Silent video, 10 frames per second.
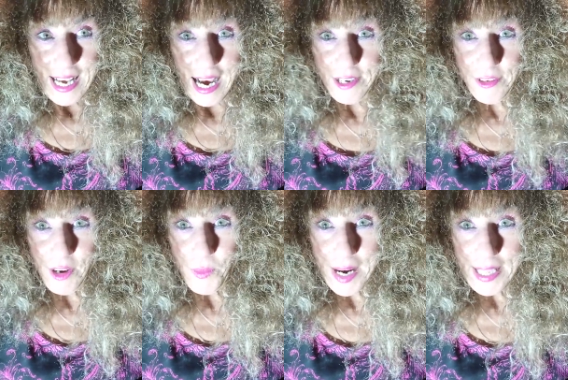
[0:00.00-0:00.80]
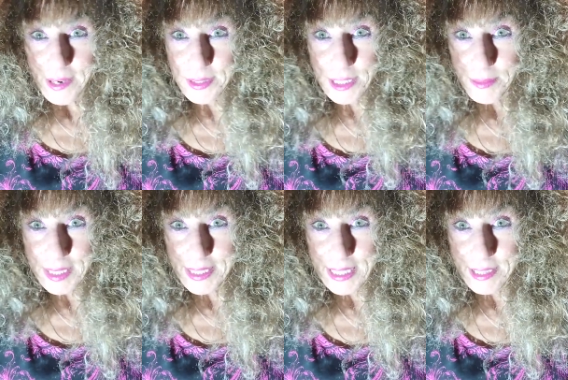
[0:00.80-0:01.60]
I don't know why that was a
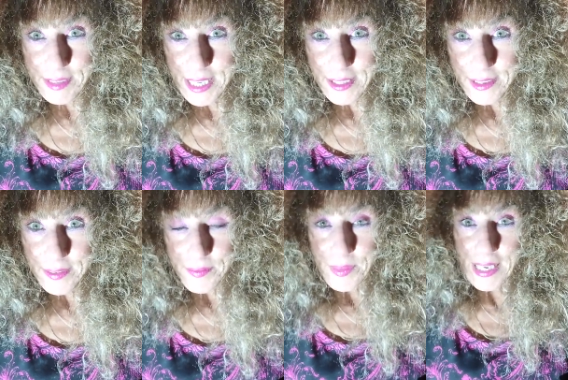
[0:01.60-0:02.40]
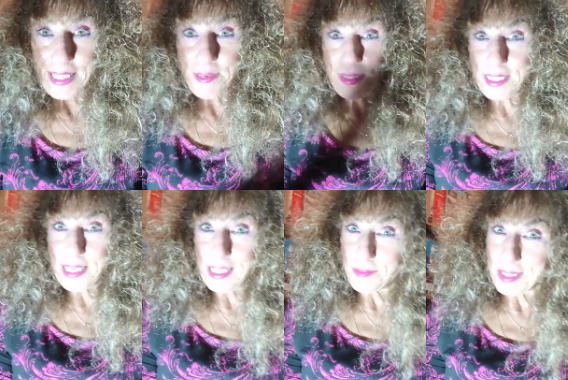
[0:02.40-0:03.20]
big secret either. And there was
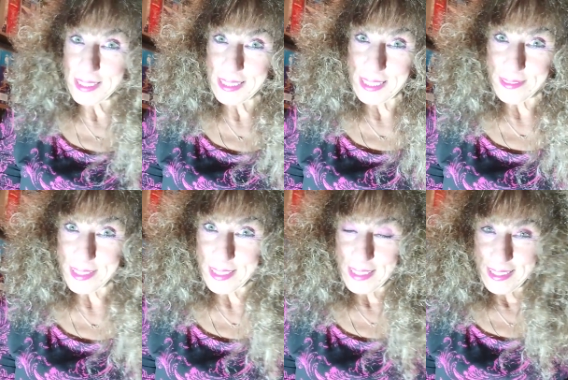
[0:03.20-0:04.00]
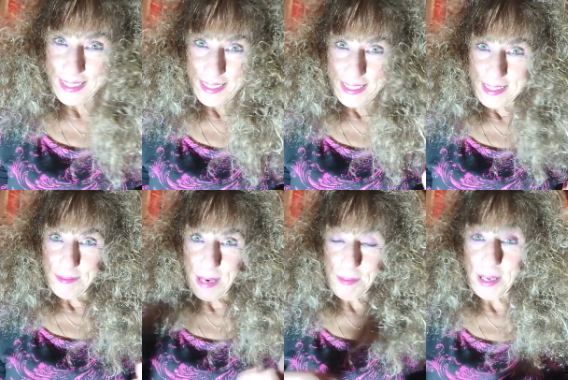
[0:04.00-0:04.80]
another big secret.
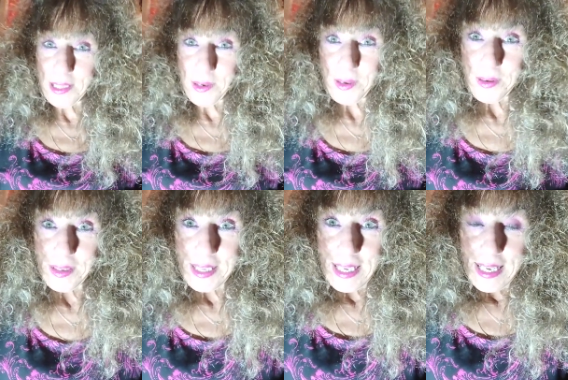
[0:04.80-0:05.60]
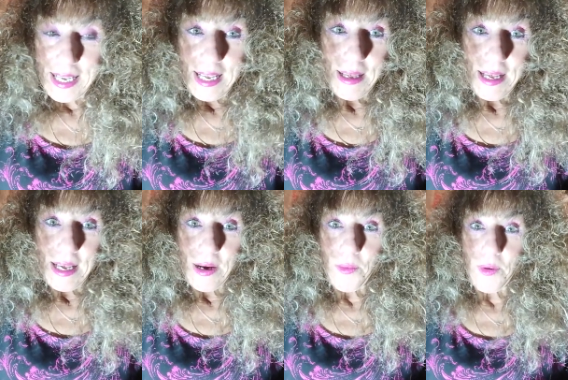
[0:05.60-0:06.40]
My mother,
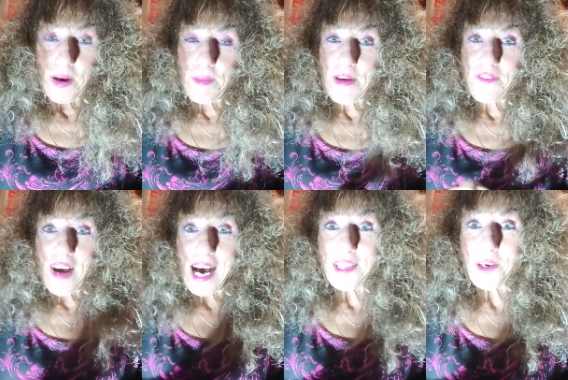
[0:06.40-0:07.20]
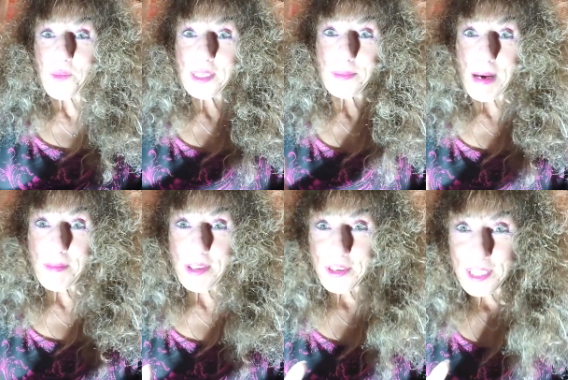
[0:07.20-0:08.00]
my father was my
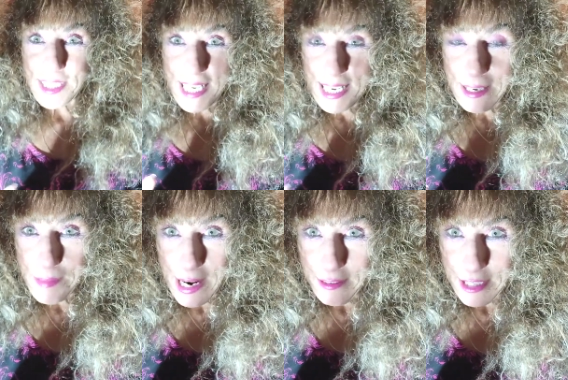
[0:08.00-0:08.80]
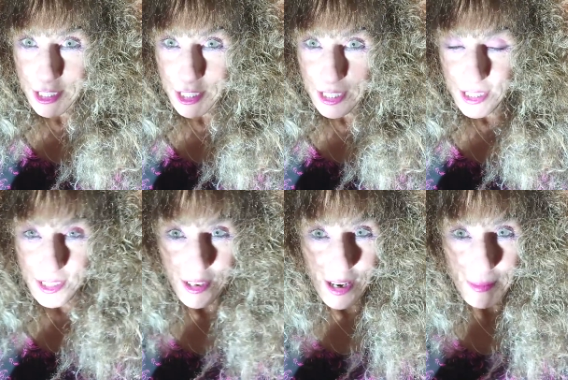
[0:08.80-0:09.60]
mother's second marriage,
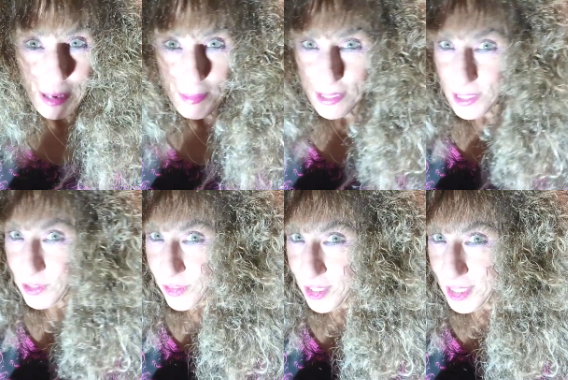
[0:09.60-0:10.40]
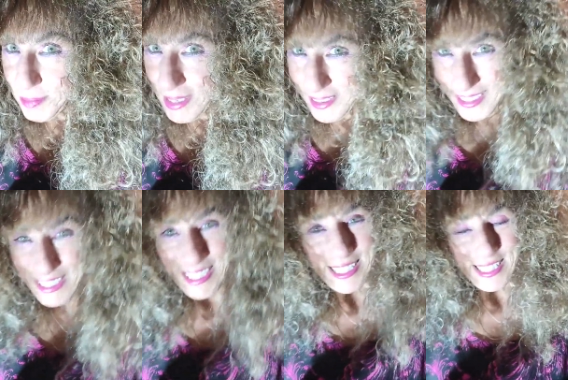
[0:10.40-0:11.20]
not my mother's first
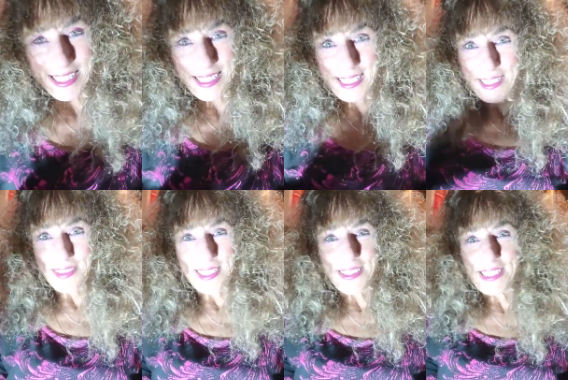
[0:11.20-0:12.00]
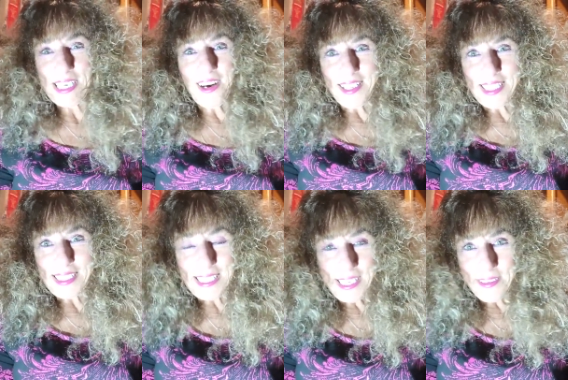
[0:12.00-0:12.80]
marriage. Another secret. You see all
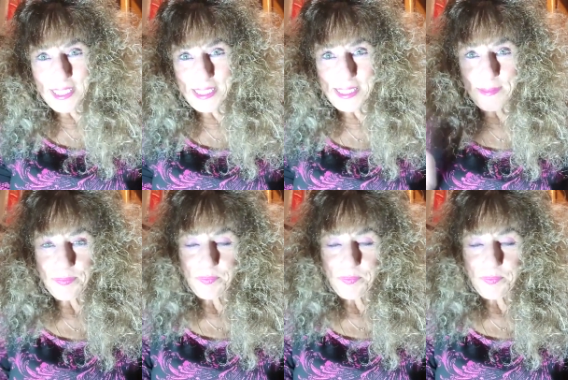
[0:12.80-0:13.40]
these secrets?